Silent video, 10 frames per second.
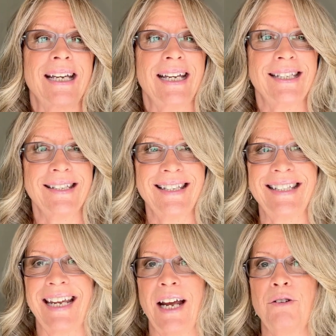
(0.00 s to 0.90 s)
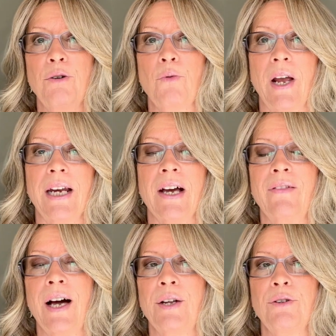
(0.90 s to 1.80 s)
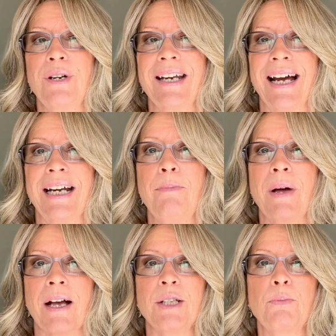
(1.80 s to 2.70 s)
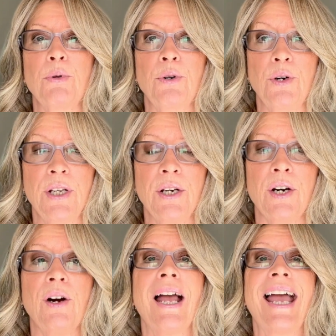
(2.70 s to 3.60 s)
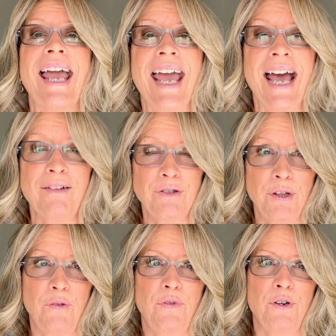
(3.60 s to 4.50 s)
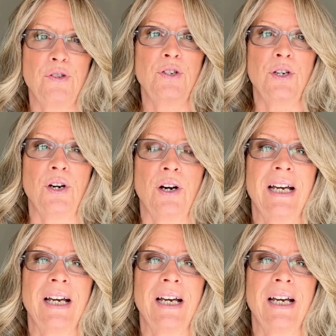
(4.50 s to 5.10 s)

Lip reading: it's a standard rate of £190 per year after the first year.